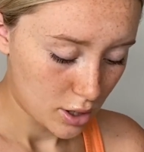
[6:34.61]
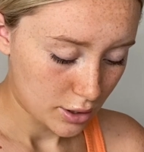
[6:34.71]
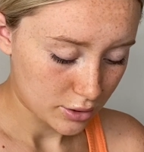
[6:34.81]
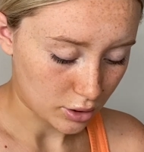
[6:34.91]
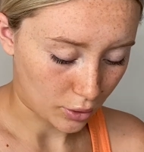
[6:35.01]

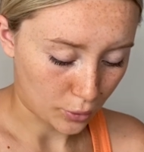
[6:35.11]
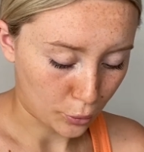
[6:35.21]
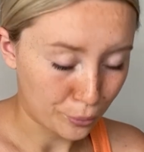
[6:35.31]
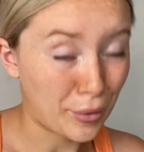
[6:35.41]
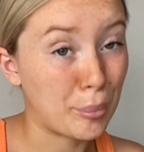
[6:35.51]

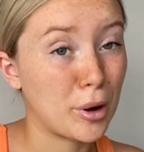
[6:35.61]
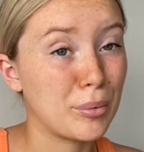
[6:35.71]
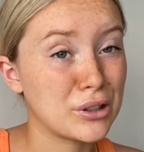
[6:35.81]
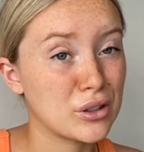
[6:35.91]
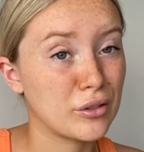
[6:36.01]
So I
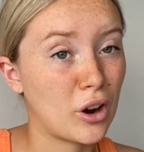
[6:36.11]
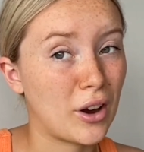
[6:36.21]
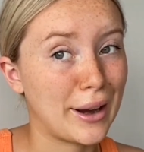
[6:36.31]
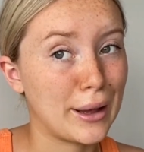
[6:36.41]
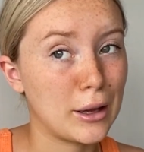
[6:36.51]
probably should have got
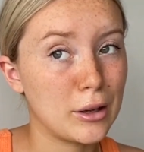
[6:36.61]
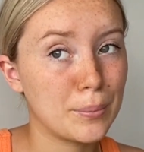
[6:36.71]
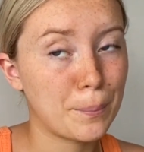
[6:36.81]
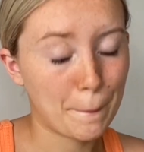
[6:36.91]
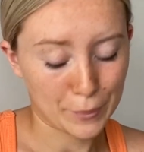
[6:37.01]
an
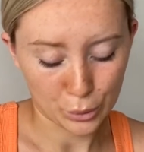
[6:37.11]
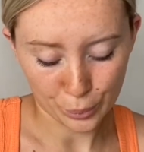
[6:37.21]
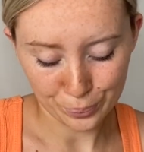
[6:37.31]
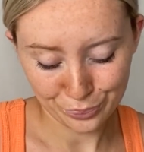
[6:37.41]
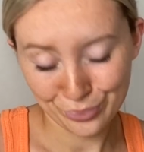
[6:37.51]
8, but
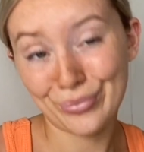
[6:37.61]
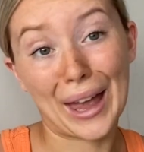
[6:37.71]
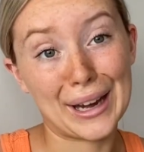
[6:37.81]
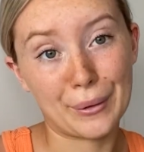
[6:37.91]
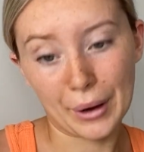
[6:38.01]

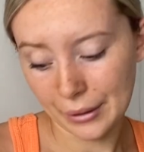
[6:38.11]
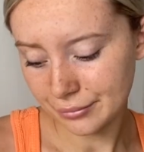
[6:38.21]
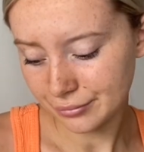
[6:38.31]
anyway.